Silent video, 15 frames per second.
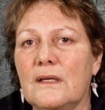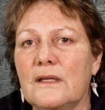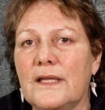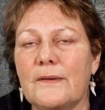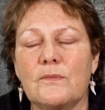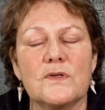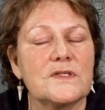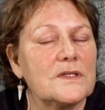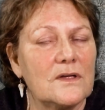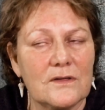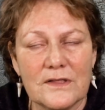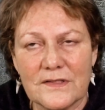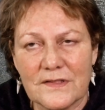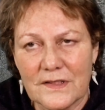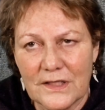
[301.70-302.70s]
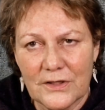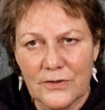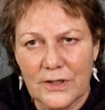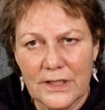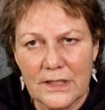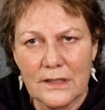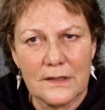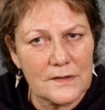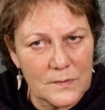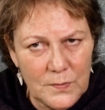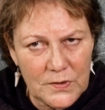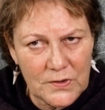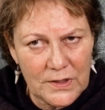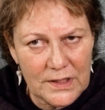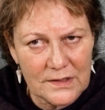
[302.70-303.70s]
that was not a scary
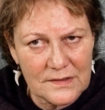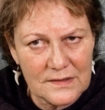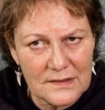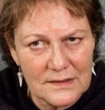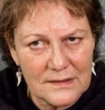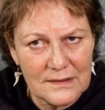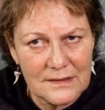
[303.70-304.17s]
experience,